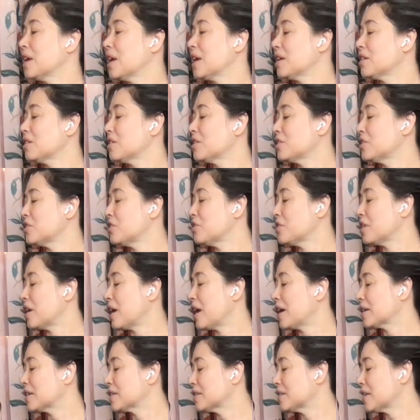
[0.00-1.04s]
And on your
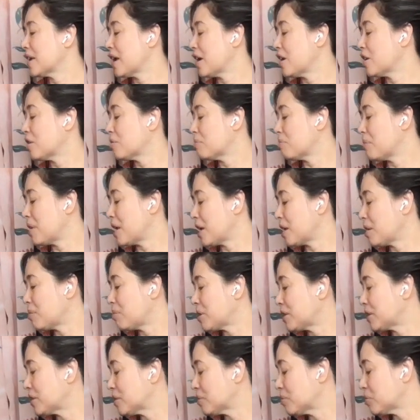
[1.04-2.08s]
exhale,
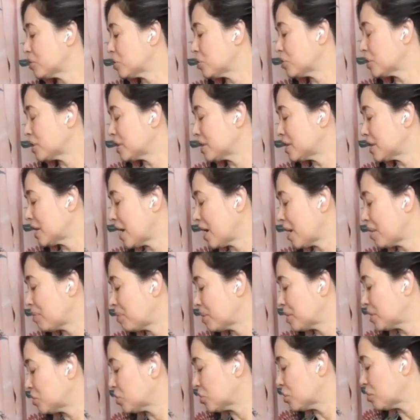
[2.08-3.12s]
maybe some twist
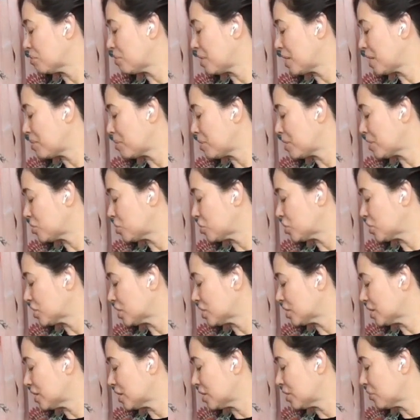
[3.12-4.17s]
happens, or maybe
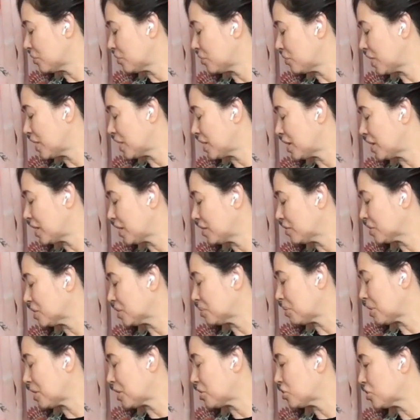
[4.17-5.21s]
just a little feeling of
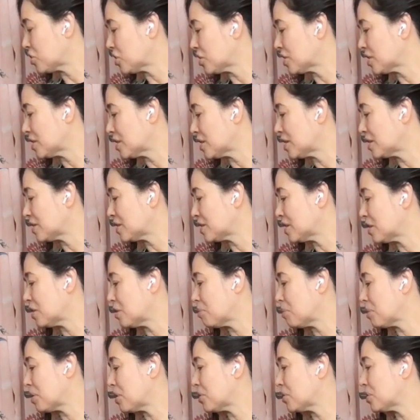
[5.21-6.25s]
spaciousness in
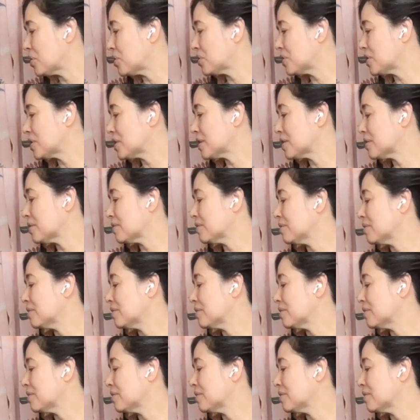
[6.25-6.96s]
the pose.